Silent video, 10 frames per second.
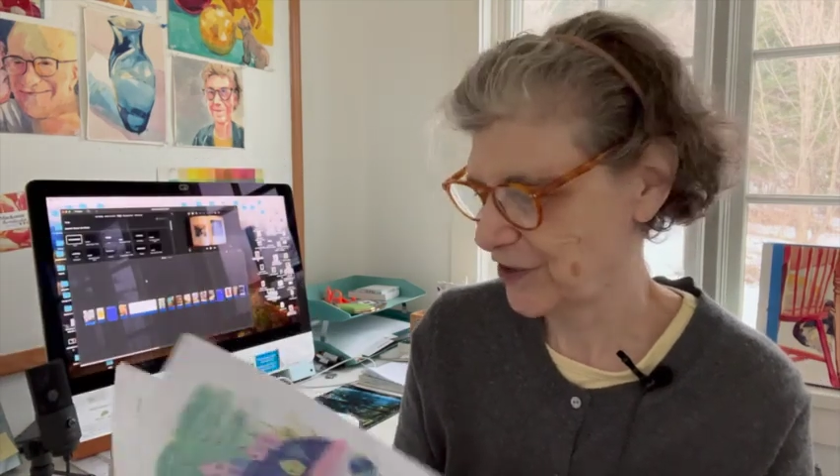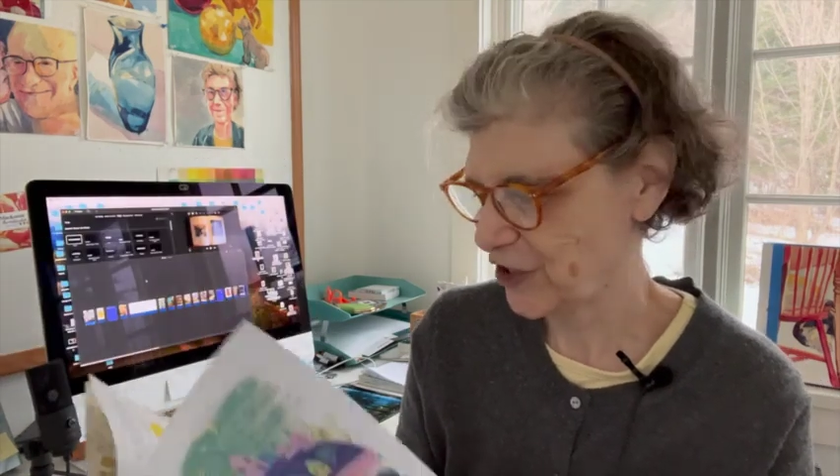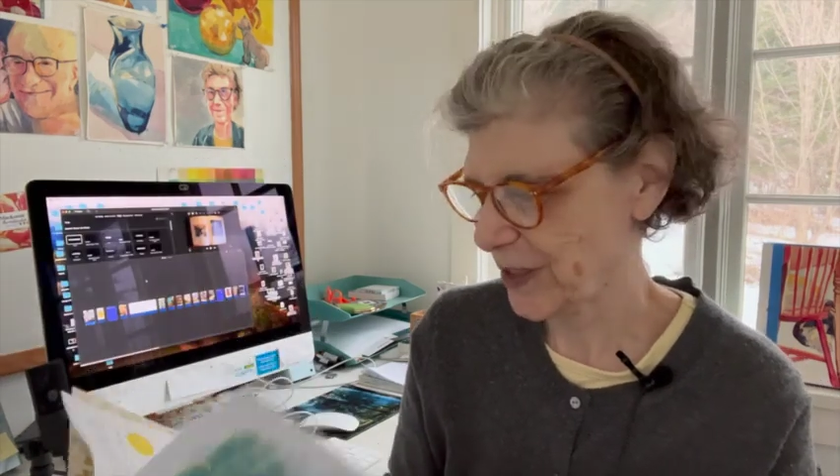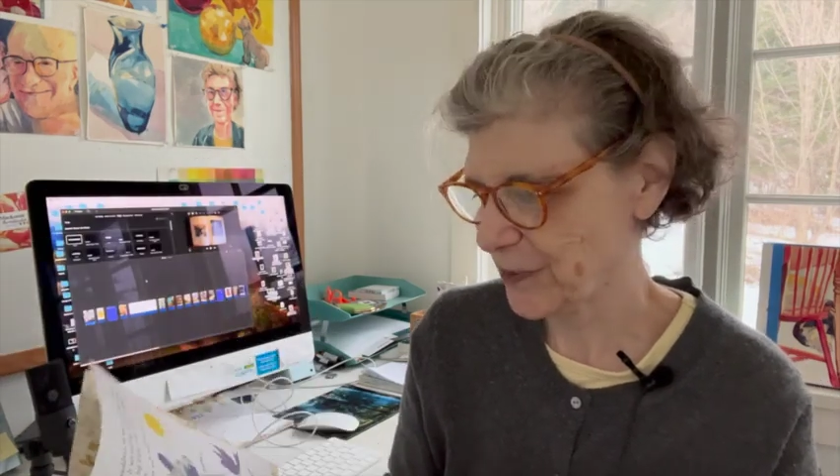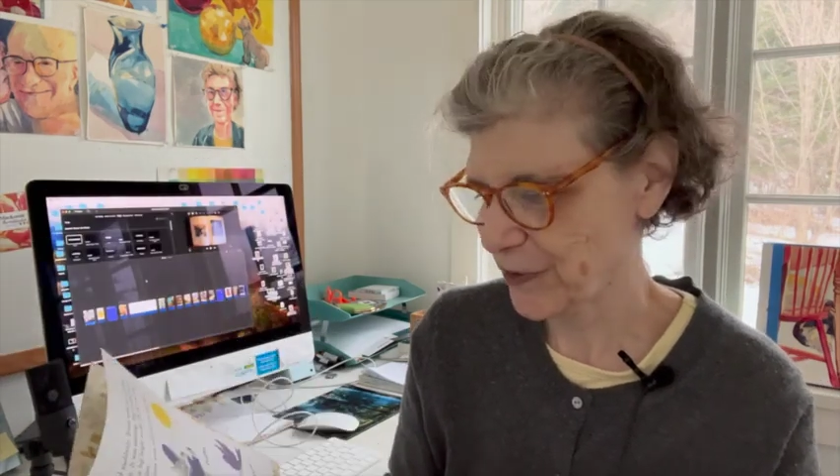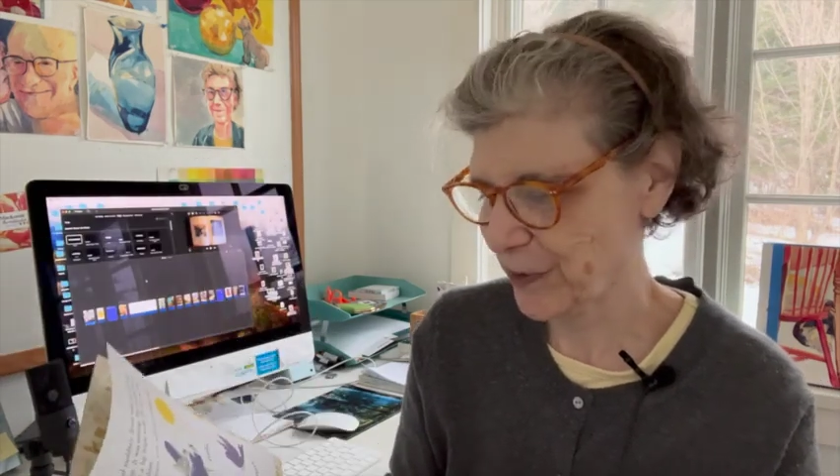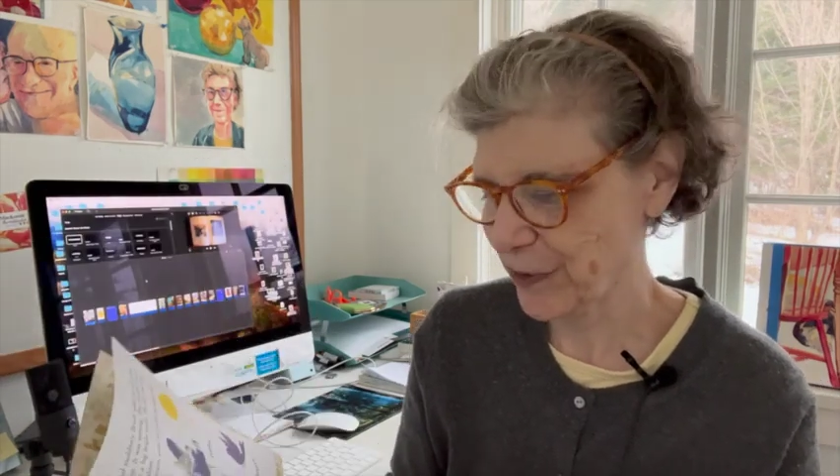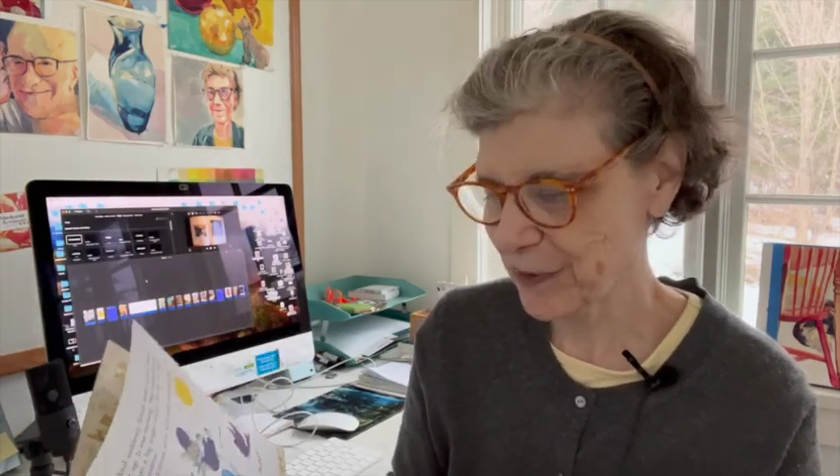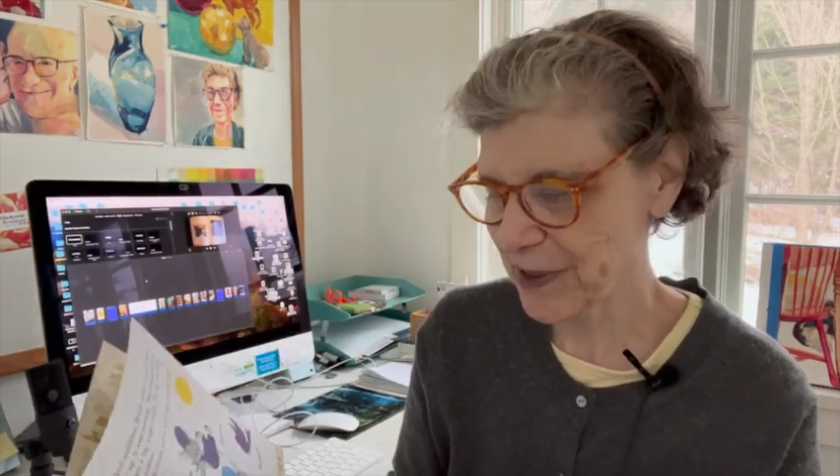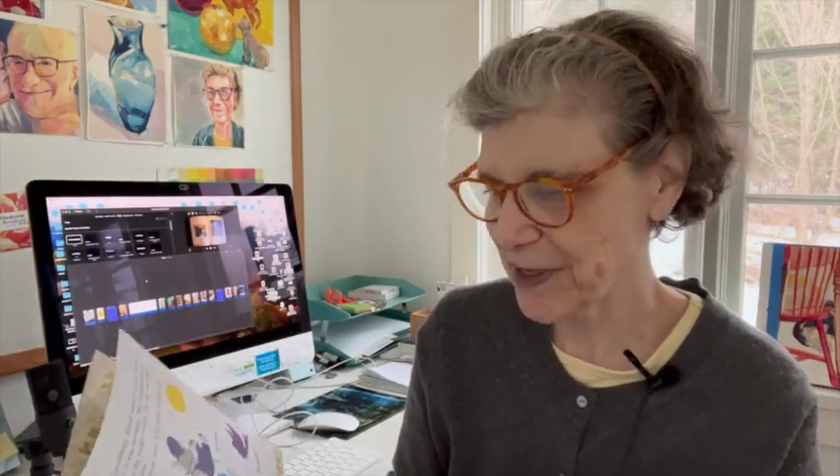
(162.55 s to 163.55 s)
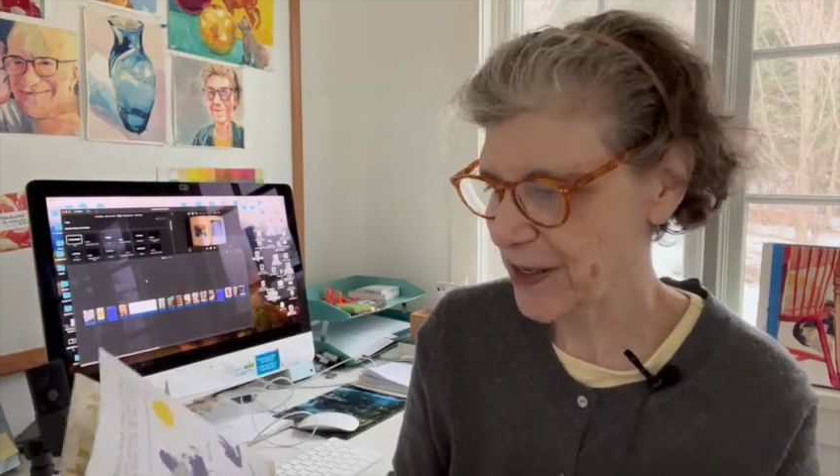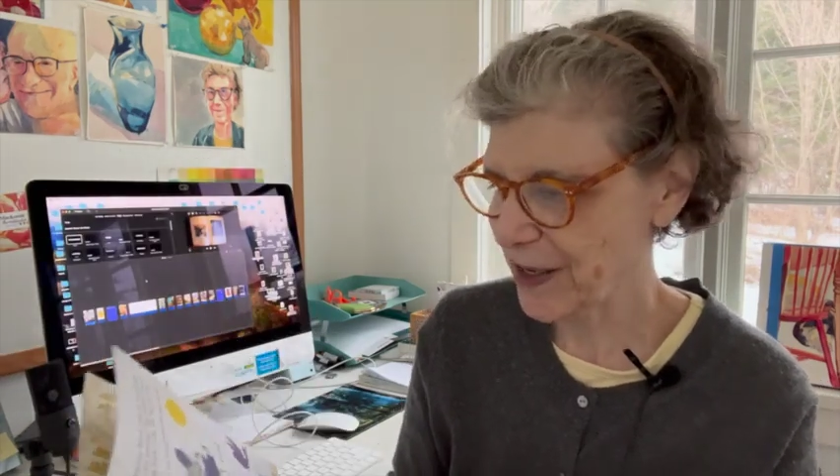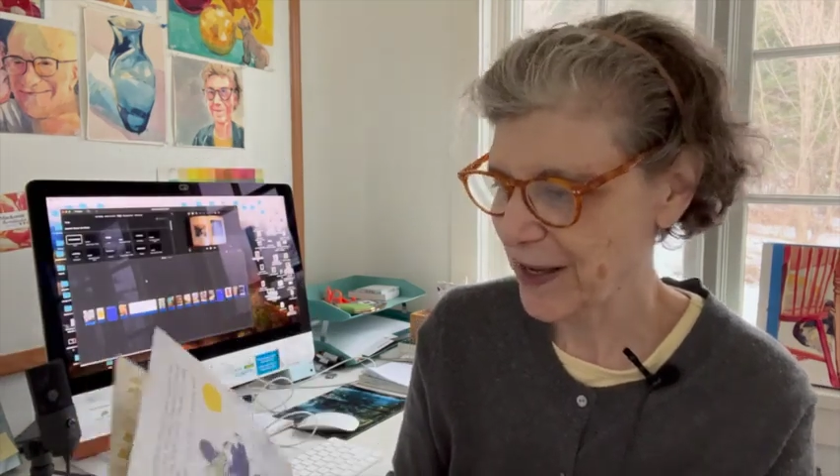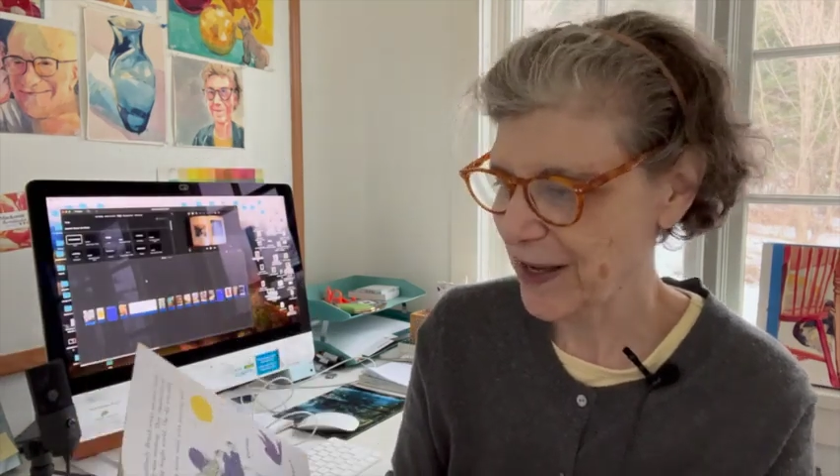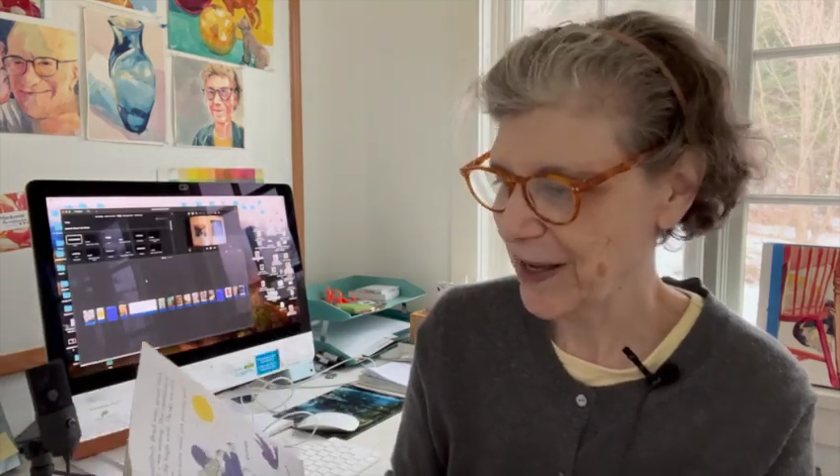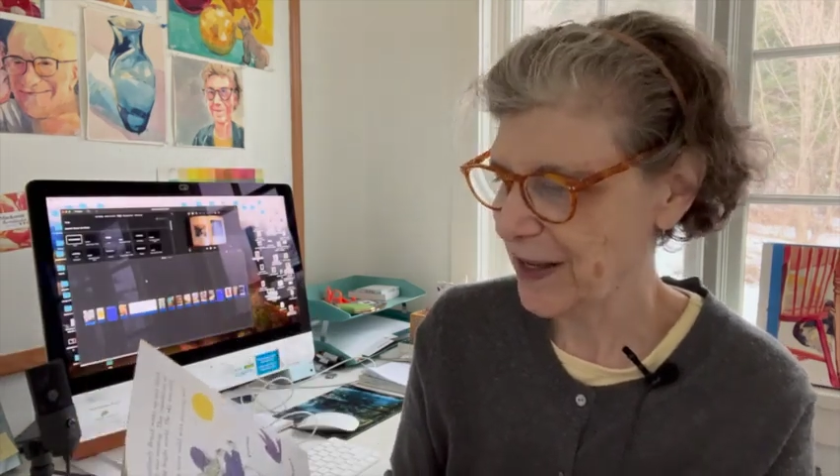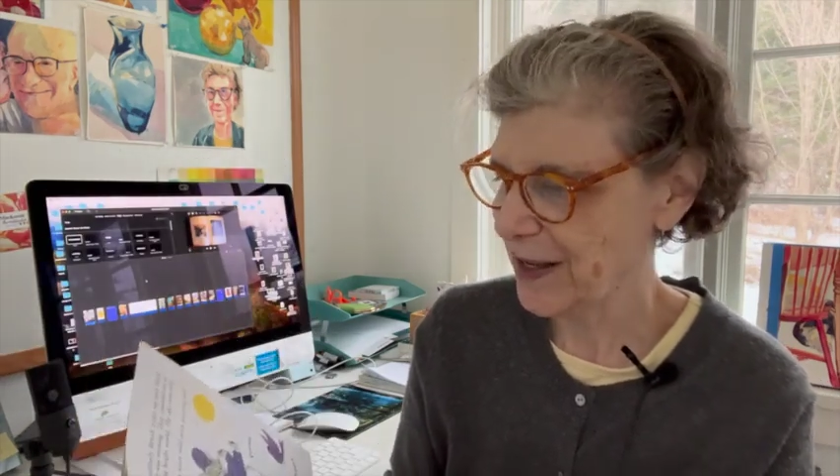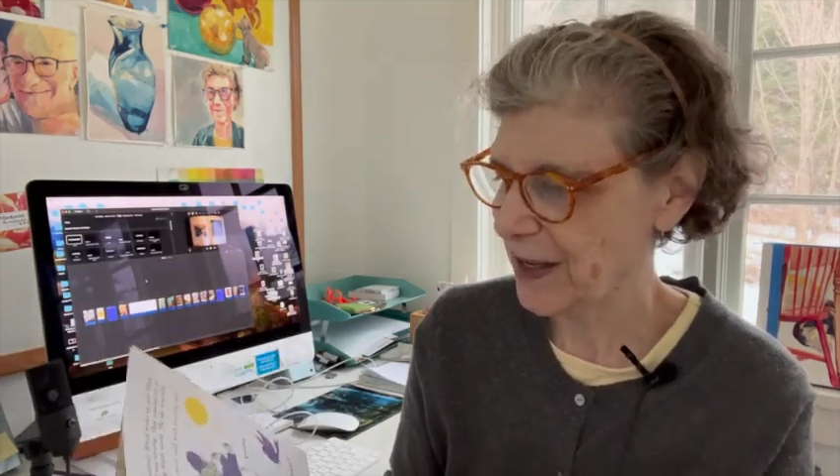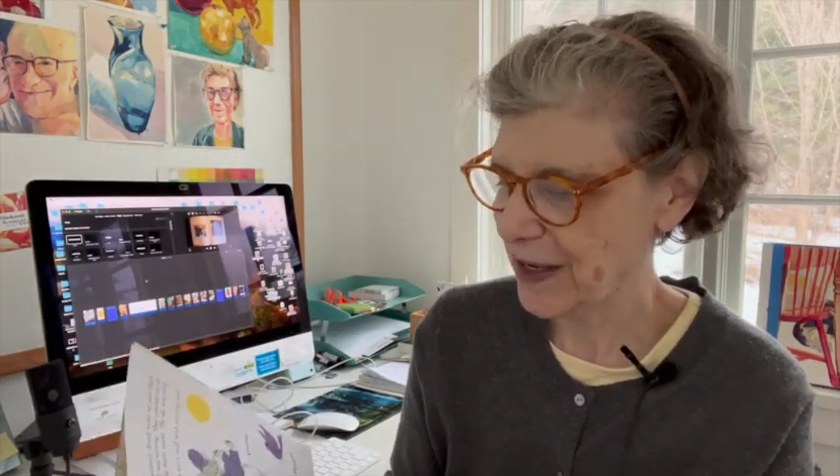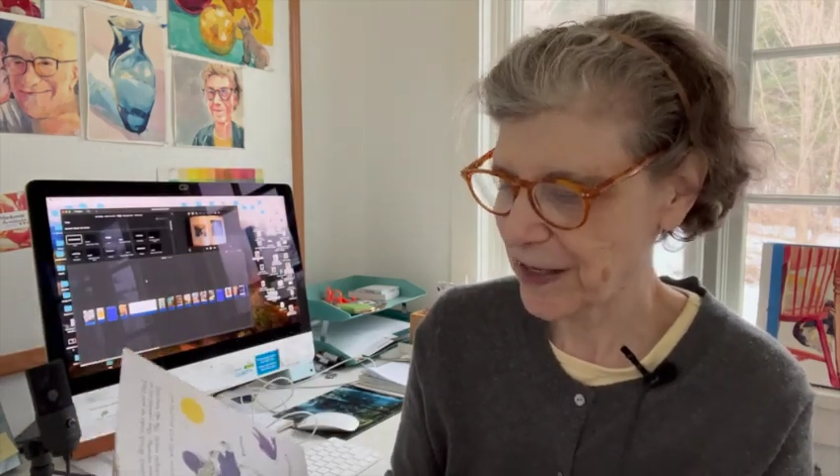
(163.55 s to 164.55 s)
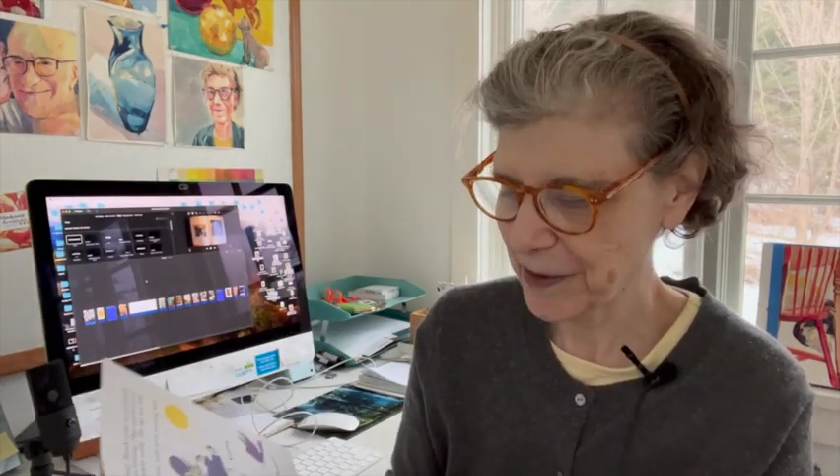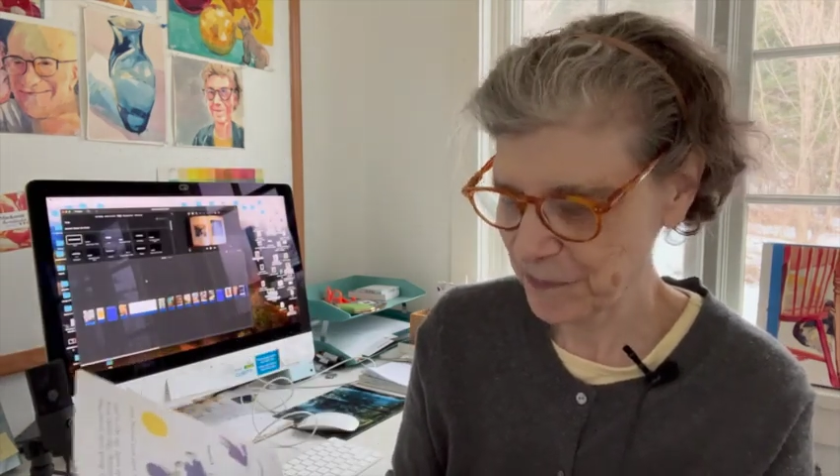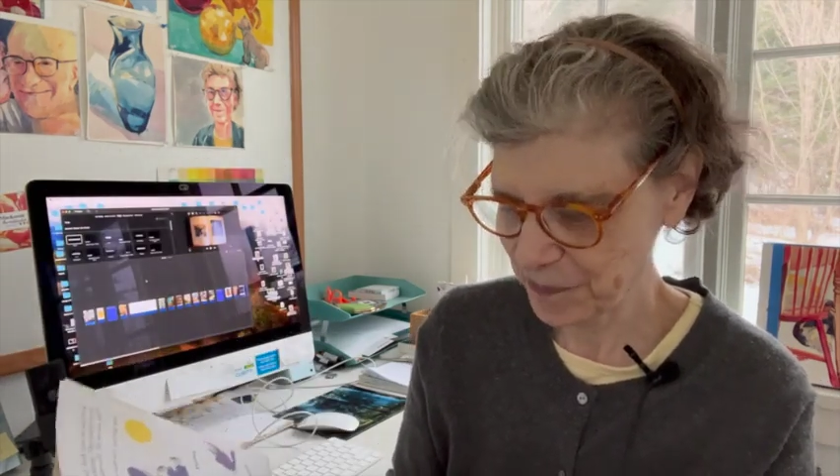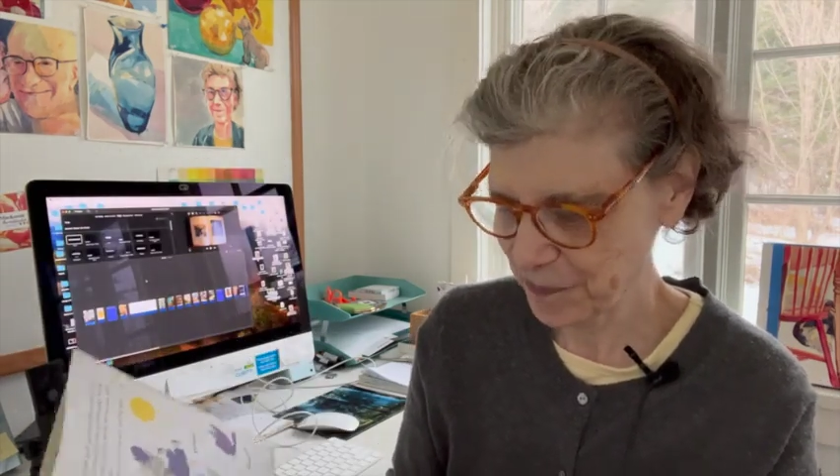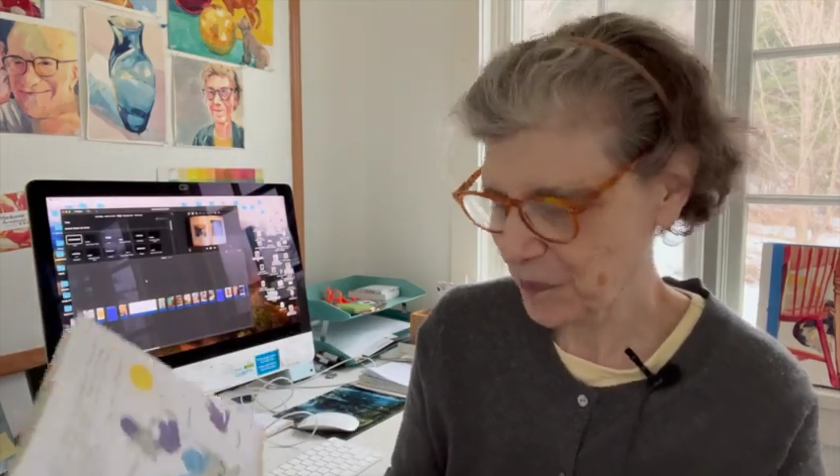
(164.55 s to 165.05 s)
Chapter 3. Um,